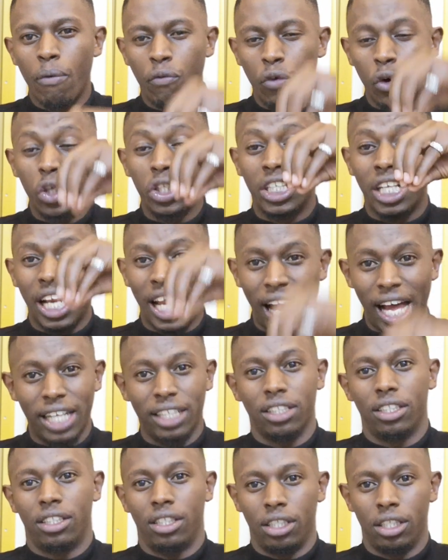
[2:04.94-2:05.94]
before it
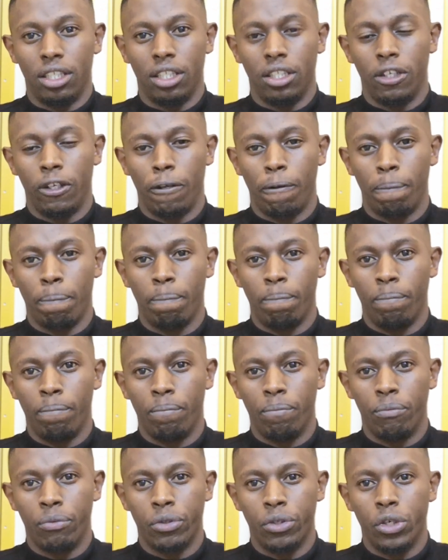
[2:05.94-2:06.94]
lands.
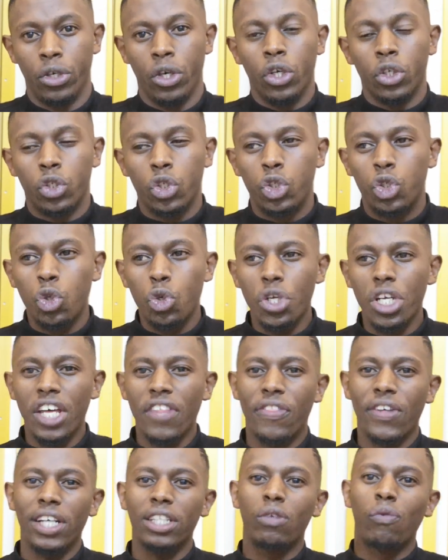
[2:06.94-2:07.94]
So
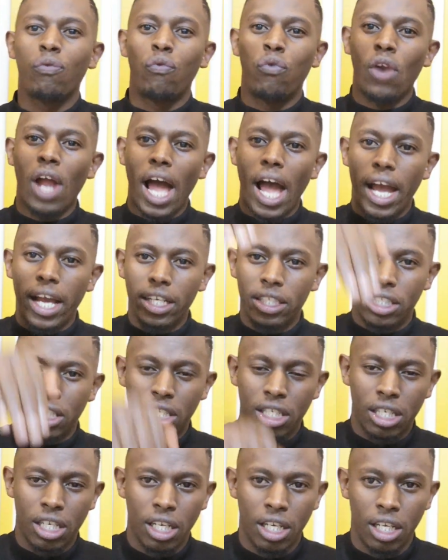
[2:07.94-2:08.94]
during that
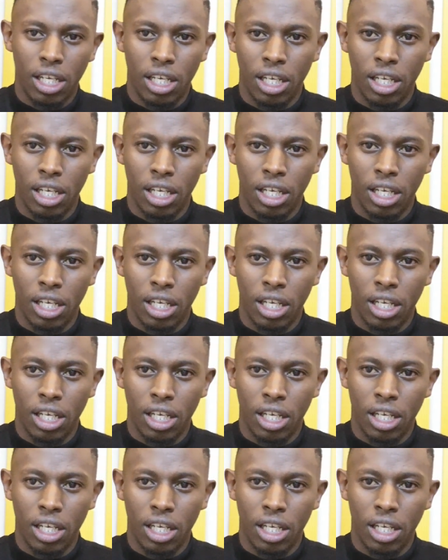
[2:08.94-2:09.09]
flight,